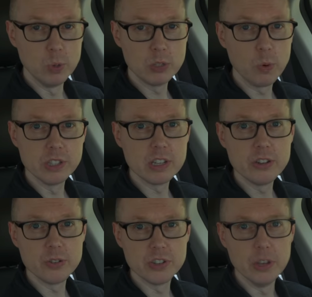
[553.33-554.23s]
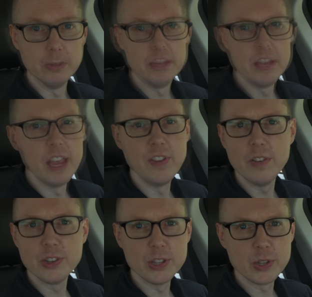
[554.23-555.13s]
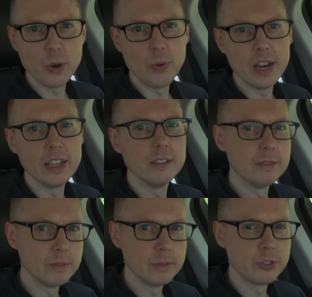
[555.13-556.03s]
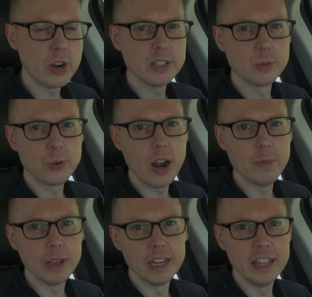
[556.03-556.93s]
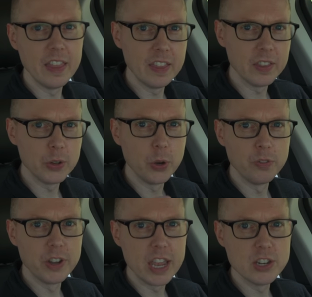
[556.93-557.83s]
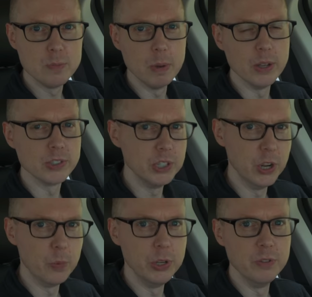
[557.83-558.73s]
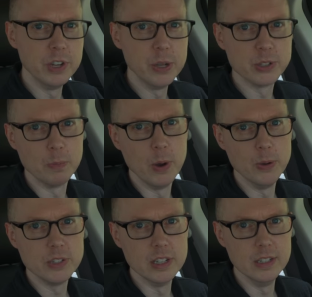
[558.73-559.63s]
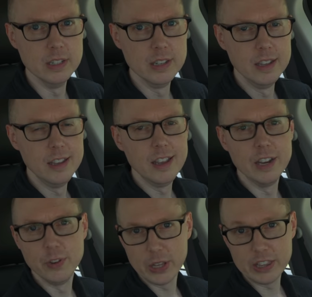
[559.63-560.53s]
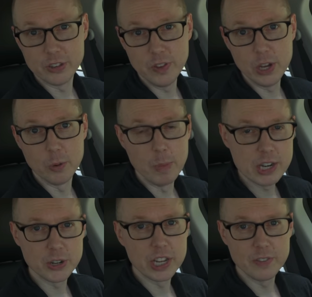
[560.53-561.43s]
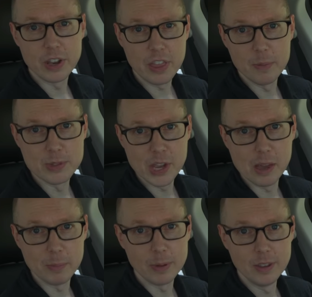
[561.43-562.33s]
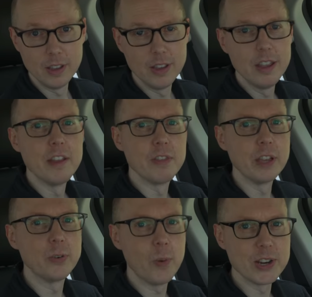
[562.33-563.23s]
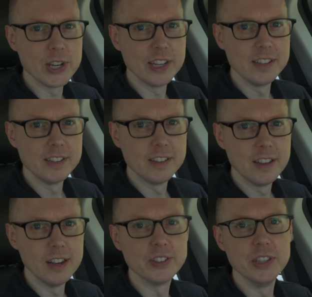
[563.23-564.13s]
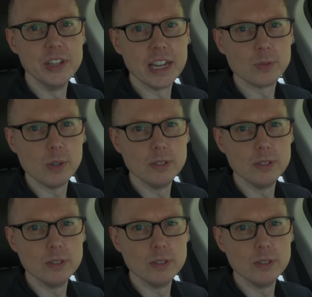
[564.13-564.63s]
which ones interest you? If you haven't done so already, try subscribing and hit that little notification bell so you know when new videos are posted. If you like this video, make sure to give it a thumbs up. Thanks for watching. I'll see you in the next